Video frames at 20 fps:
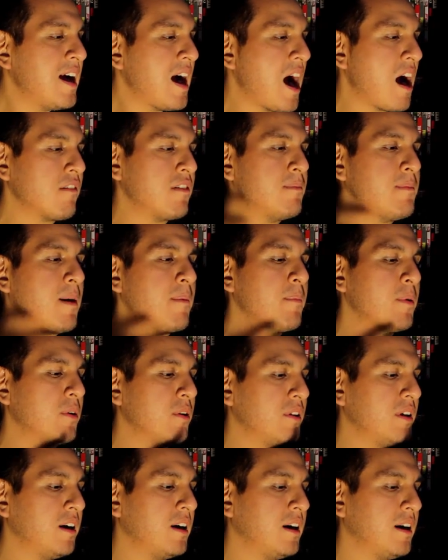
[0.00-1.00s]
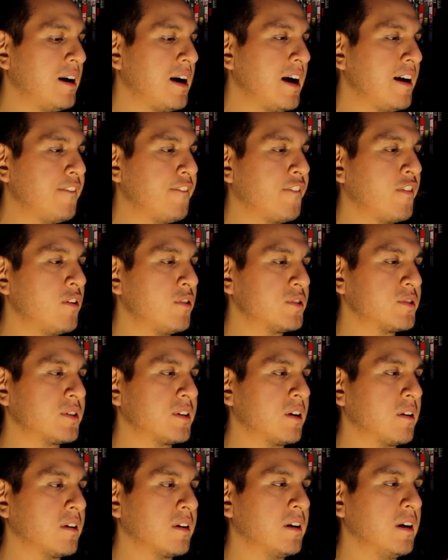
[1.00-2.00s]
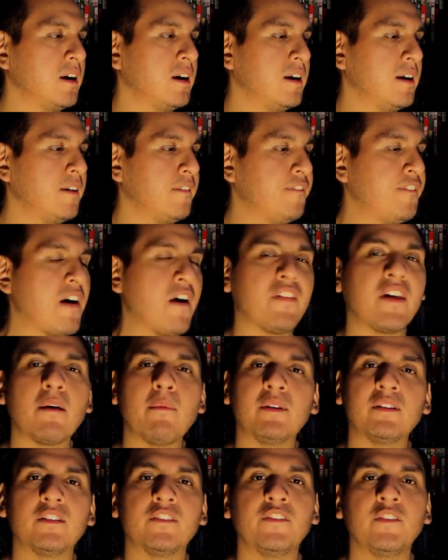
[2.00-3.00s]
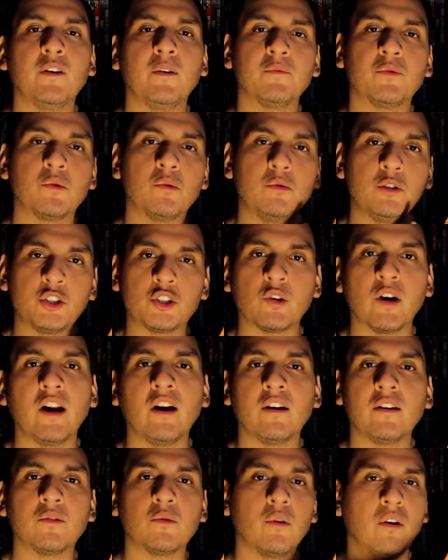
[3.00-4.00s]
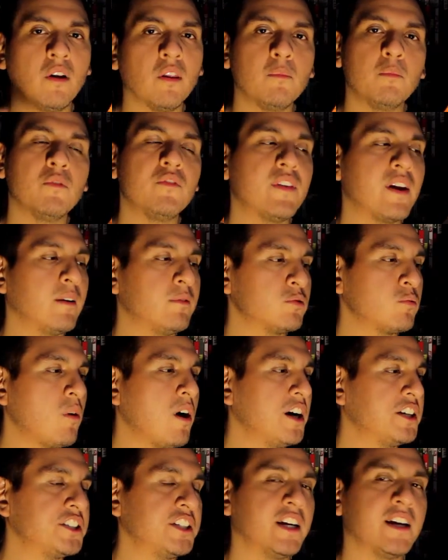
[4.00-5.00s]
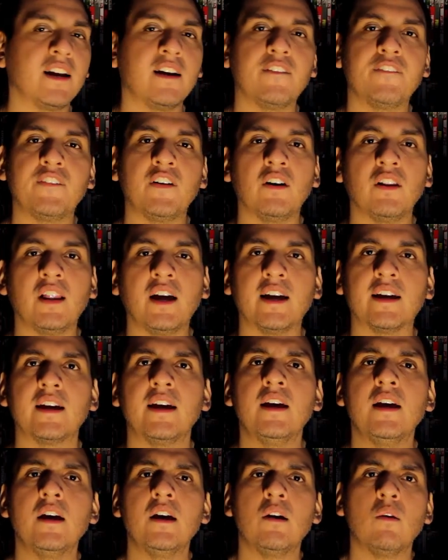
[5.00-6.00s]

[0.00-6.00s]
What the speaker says: I remember I first found out about this film through a trailer, through another movie that I was watching, and I felt like,